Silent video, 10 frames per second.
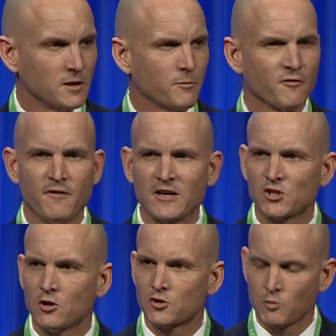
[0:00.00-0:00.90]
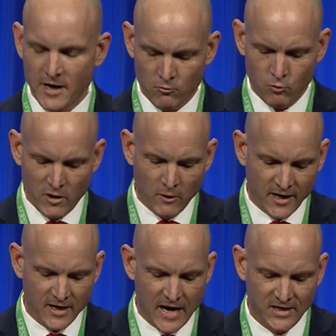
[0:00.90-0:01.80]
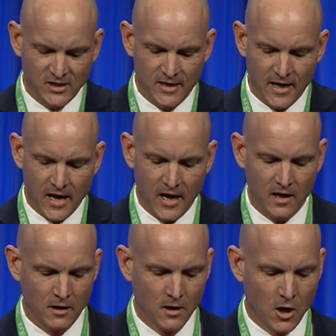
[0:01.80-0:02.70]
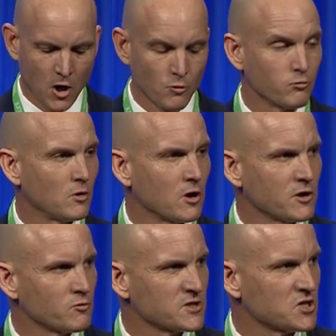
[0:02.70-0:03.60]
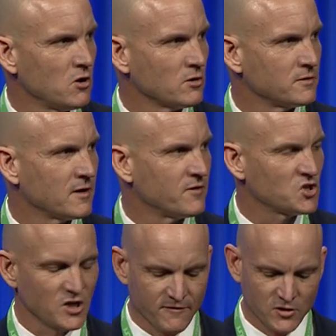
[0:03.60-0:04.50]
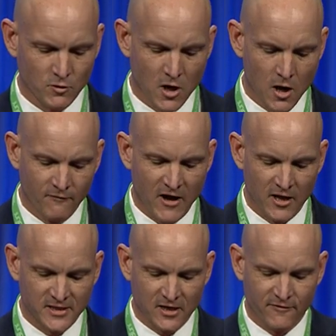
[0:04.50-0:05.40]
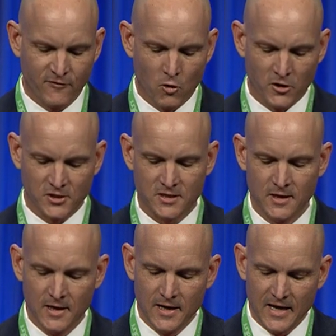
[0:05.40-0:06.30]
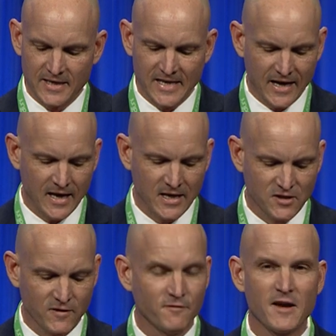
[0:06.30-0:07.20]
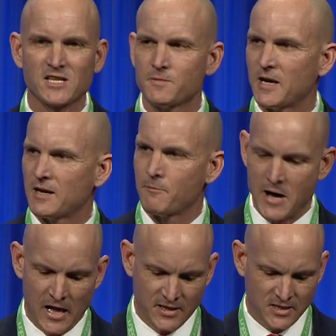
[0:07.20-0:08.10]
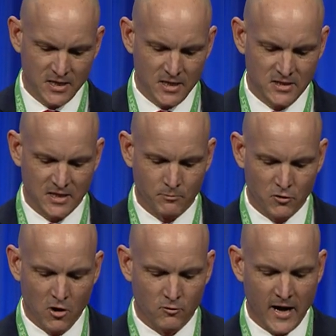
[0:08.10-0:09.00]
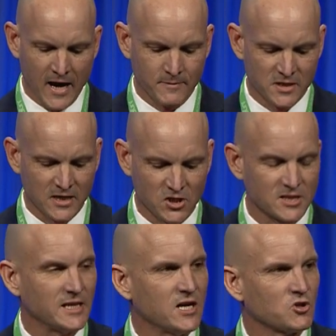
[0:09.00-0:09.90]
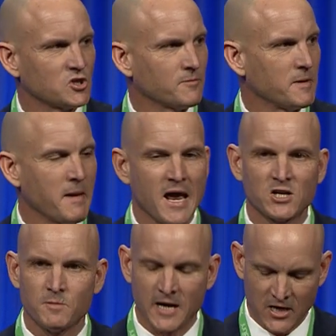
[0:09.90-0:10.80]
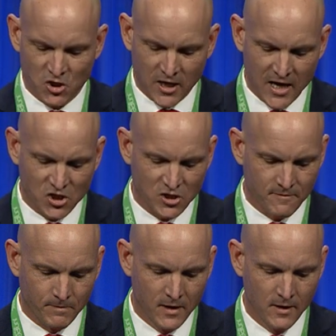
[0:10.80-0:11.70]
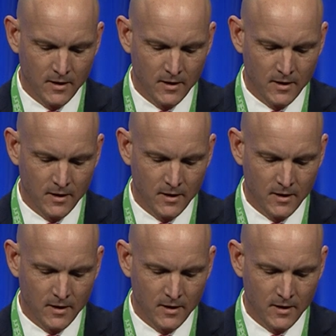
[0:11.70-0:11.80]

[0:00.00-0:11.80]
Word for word: The professionals rec we recognize today are, are the result of the shift to an all volunteer force and decades of investment in policies and programs such as leadership and management education,